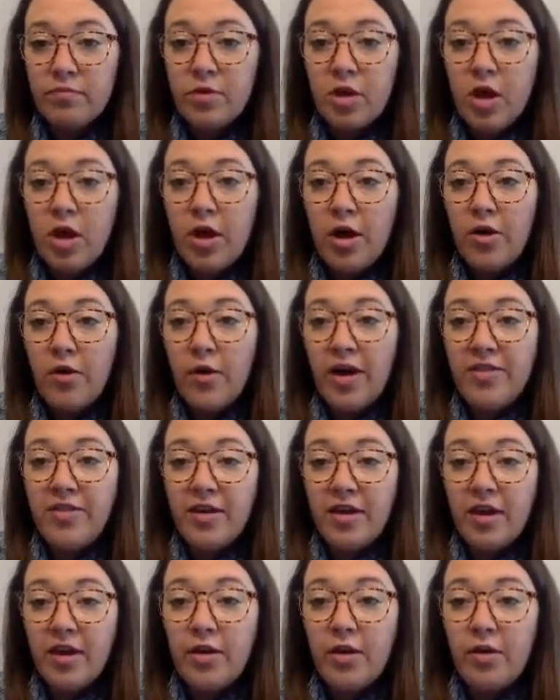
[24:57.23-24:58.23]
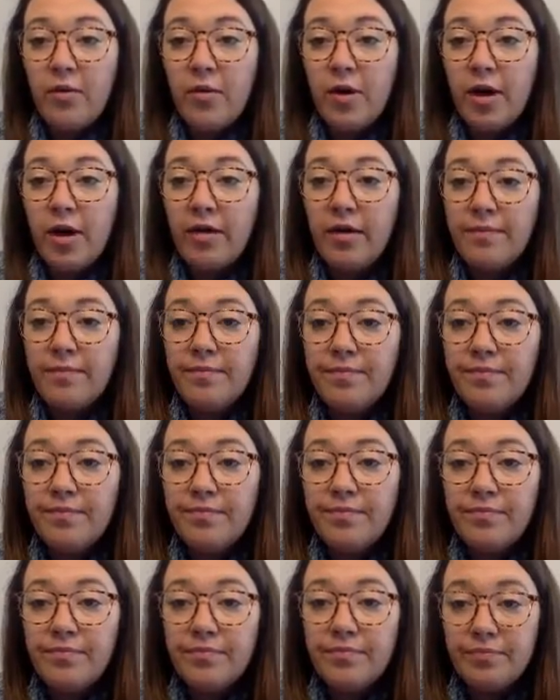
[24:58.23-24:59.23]
Oh, I think I know why.
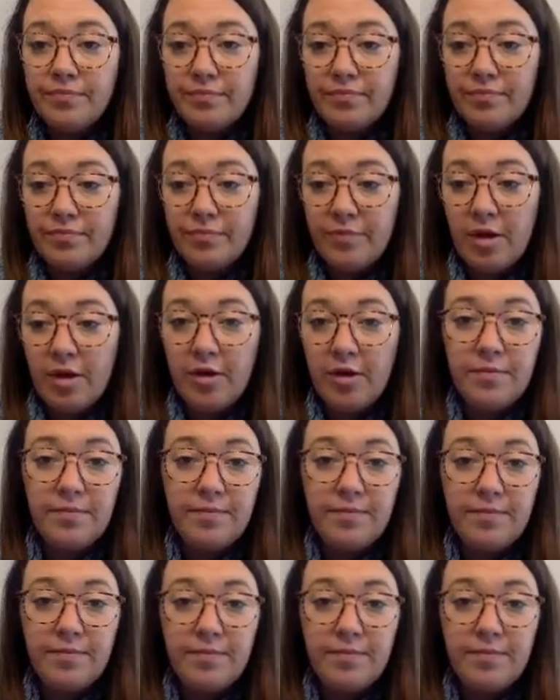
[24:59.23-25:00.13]
Hang on.